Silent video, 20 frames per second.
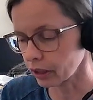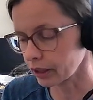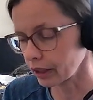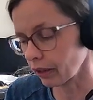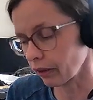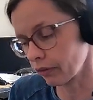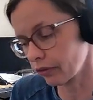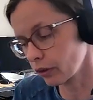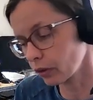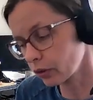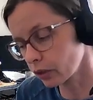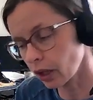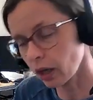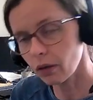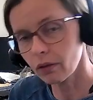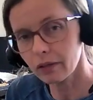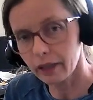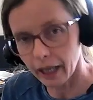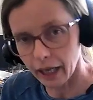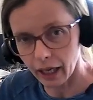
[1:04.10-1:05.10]
Now, if you
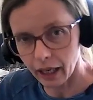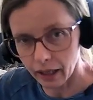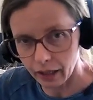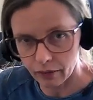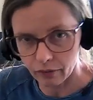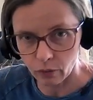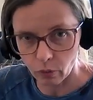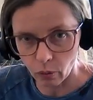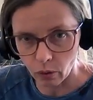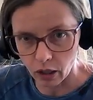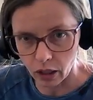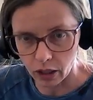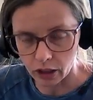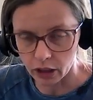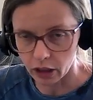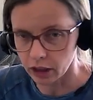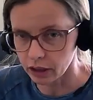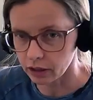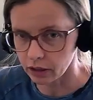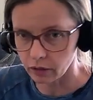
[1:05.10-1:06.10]
don't have
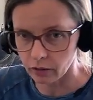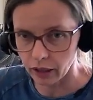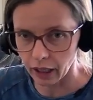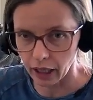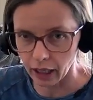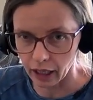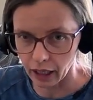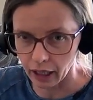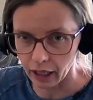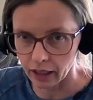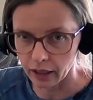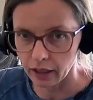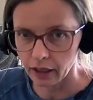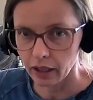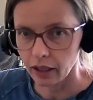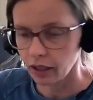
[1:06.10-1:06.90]
gouache, it's okay.